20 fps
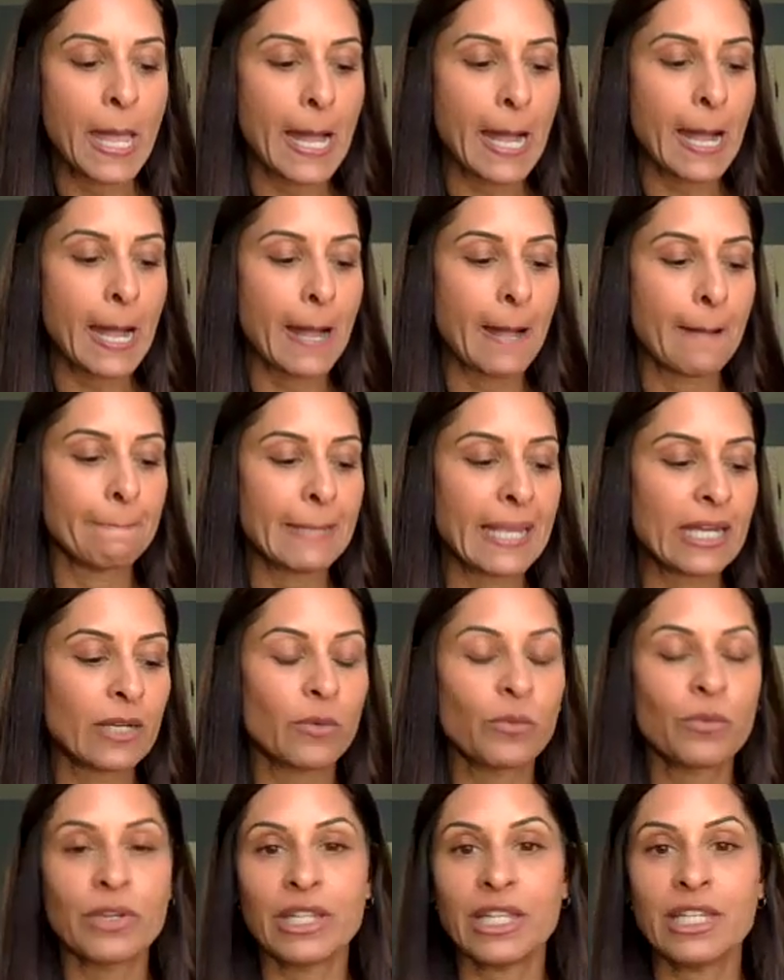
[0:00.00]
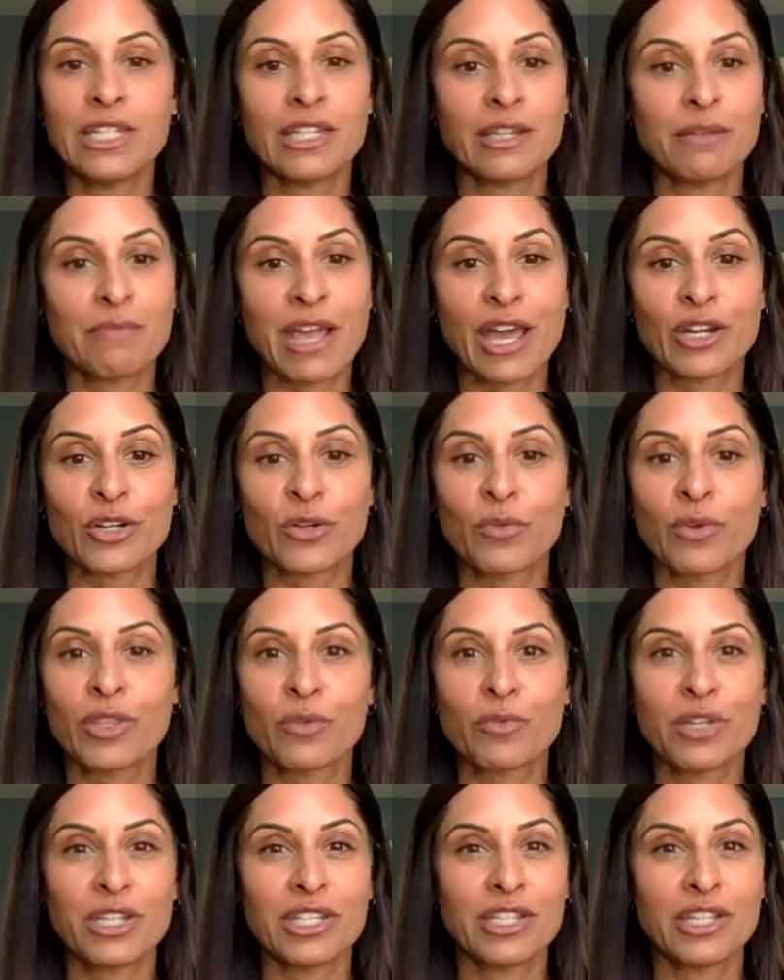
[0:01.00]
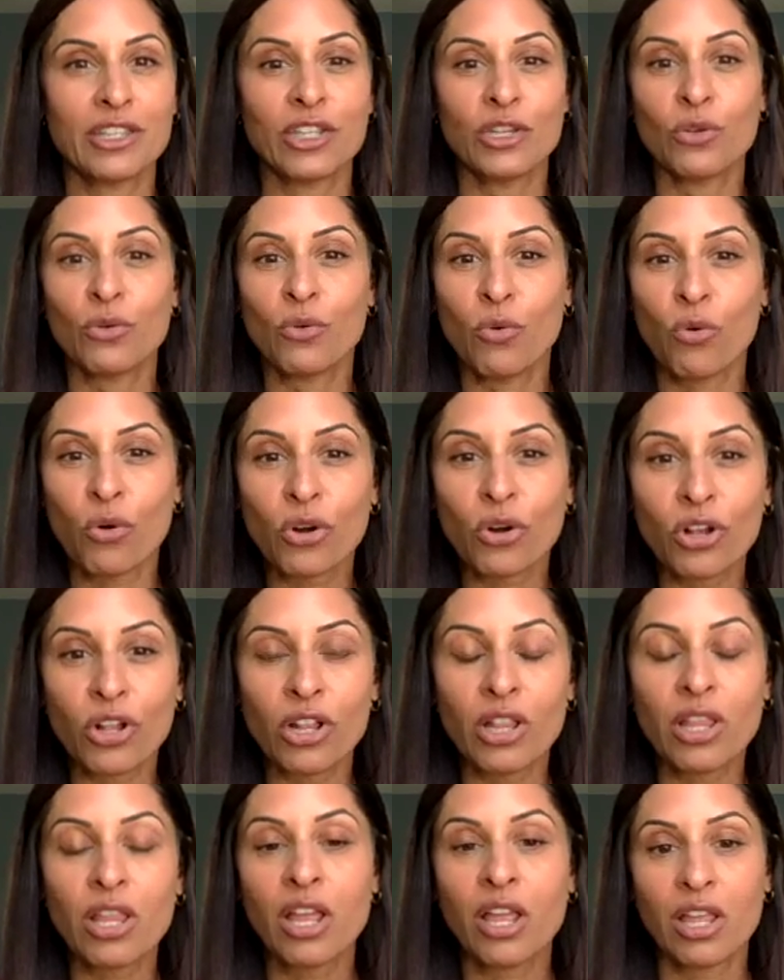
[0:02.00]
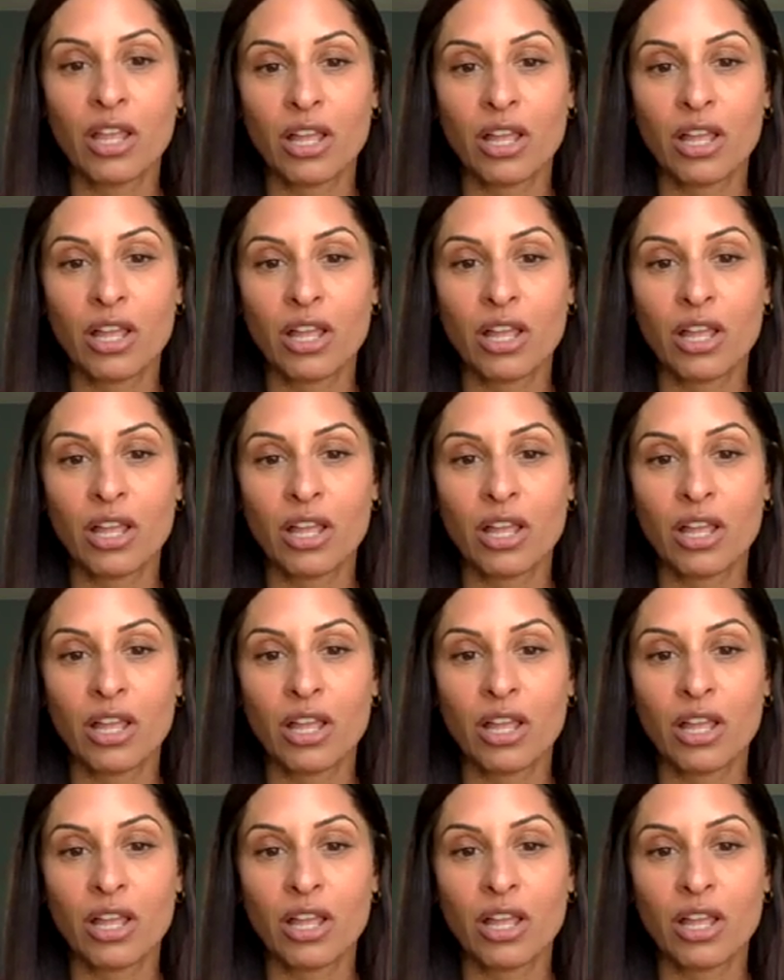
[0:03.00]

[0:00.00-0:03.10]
And it really didn't matter whether we did the oral,